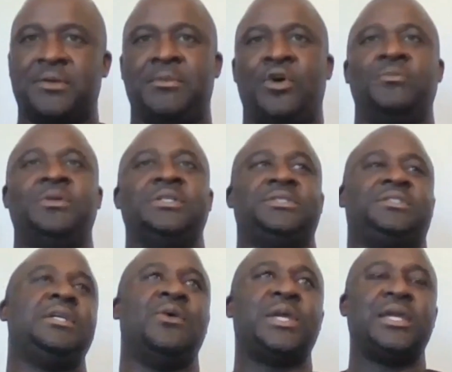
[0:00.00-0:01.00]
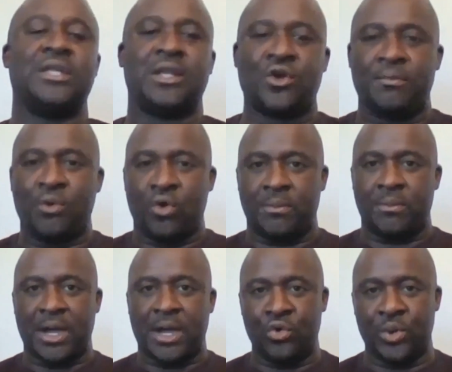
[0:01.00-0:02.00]
moments, we get to learn more about
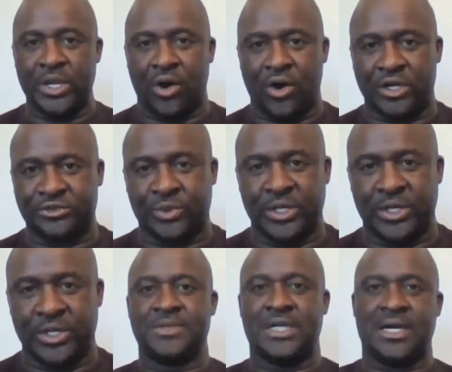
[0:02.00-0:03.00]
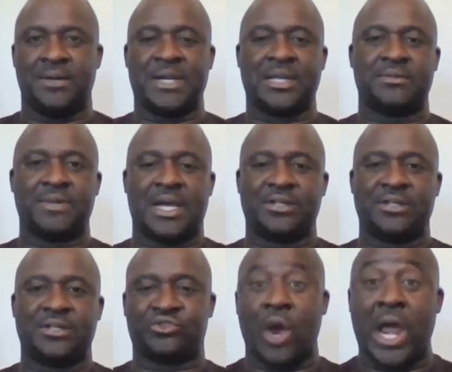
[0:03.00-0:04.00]
who we are as well. I
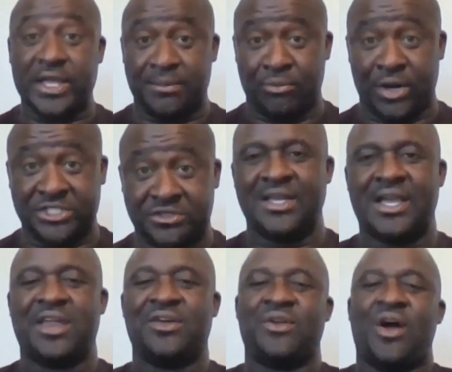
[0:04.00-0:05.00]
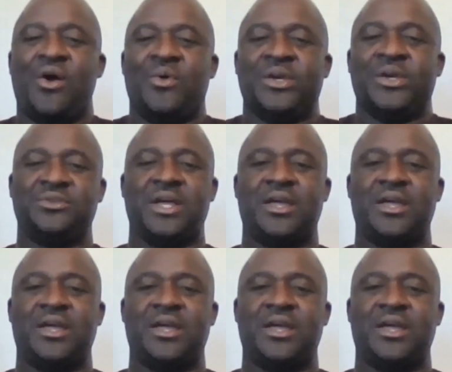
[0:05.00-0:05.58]
try to embrace them. I don't always do that